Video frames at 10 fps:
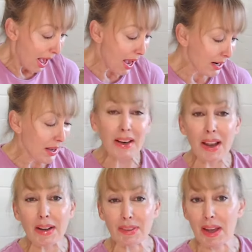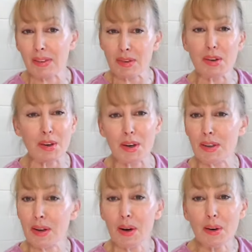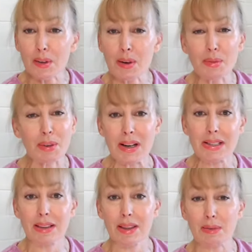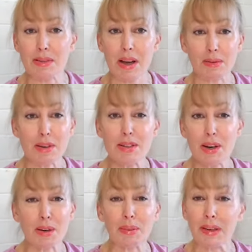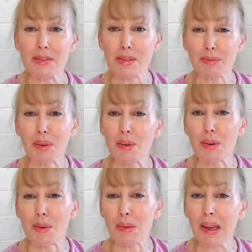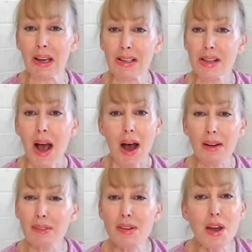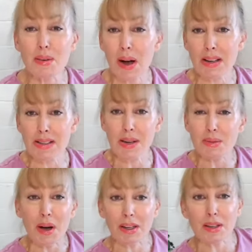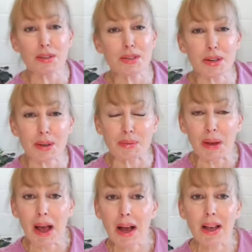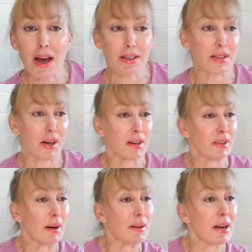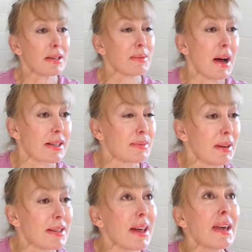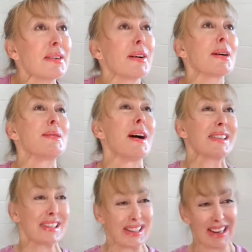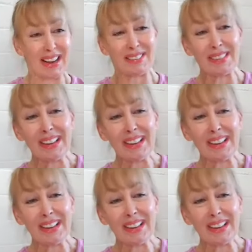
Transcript: And I'd love it if you could all press the thumbs up to show a bit of support, because I've no idea why YouTube cut us off. Oh, here's my husband. Thank you very much, dear.